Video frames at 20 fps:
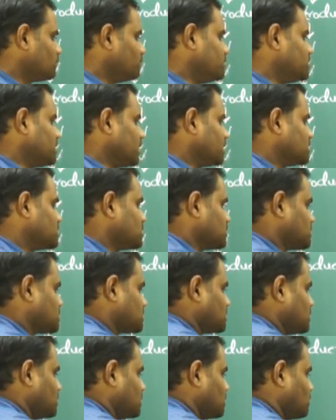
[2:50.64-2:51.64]
which
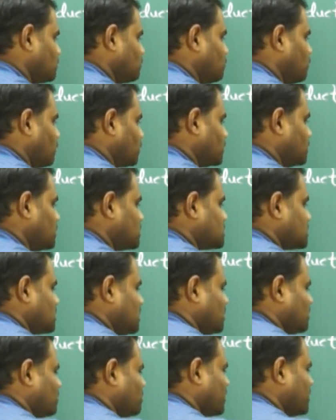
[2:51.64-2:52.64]
exist for this
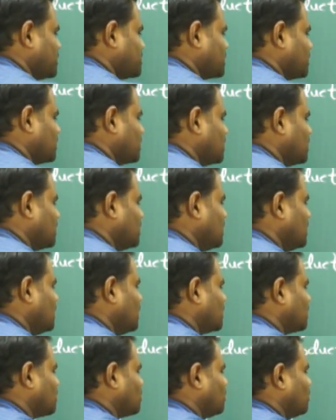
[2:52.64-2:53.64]
equation
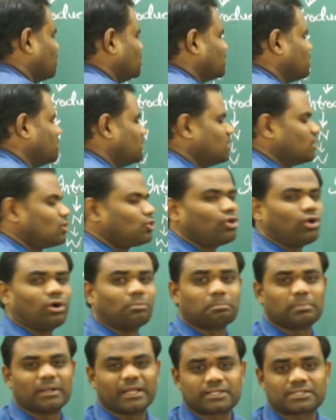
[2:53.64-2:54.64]
are called
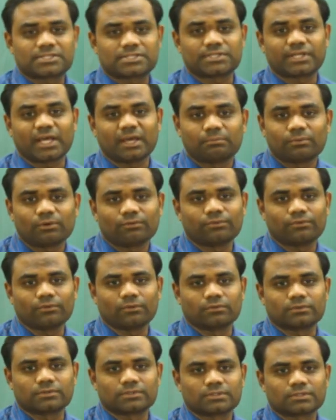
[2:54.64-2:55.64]
complex type of
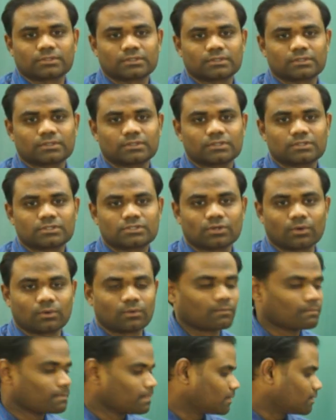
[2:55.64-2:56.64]
roots.
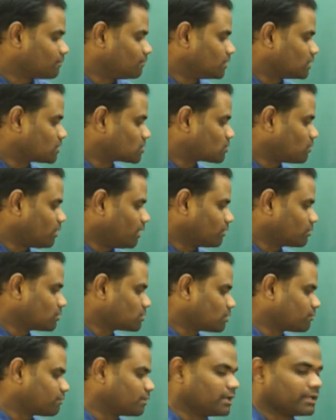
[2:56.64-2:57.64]
So when the square root
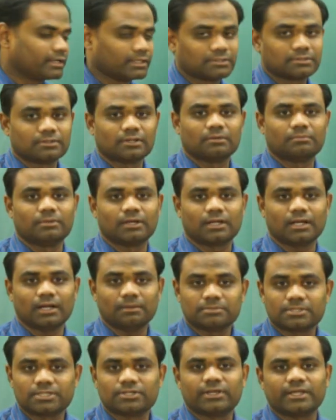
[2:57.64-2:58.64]
of a negative number
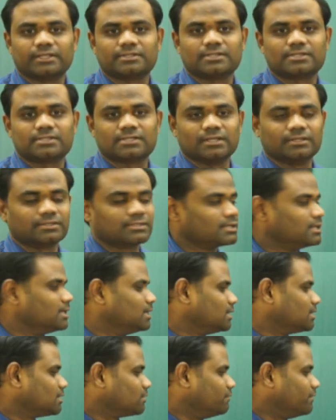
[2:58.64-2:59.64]
comes into existence,
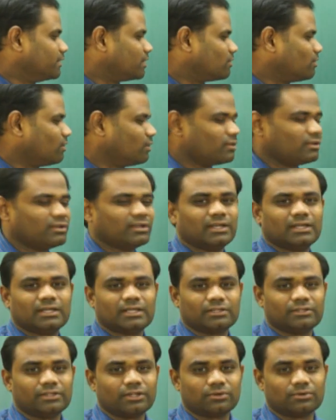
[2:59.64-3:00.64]
we call
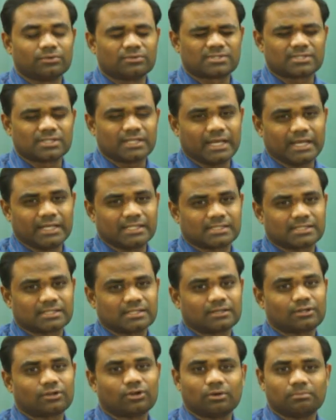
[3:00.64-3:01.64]
the roots as
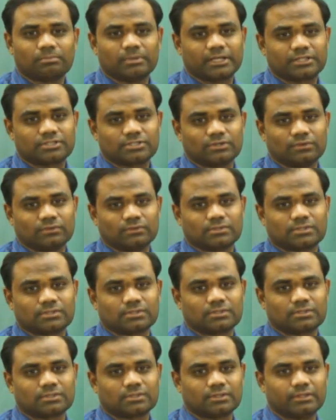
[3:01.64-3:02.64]
complex roots.
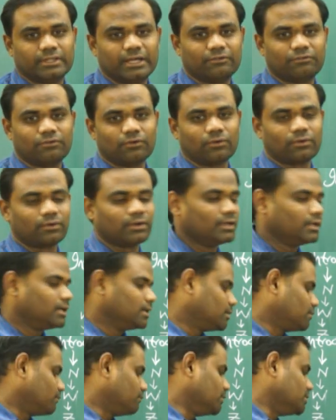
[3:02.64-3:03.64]
Therefore,
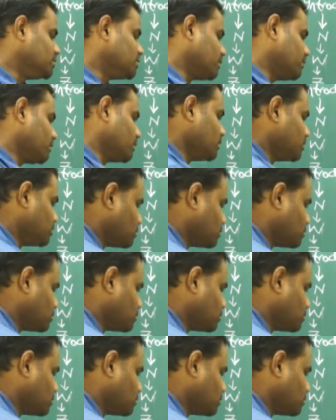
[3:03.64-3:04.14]
we generally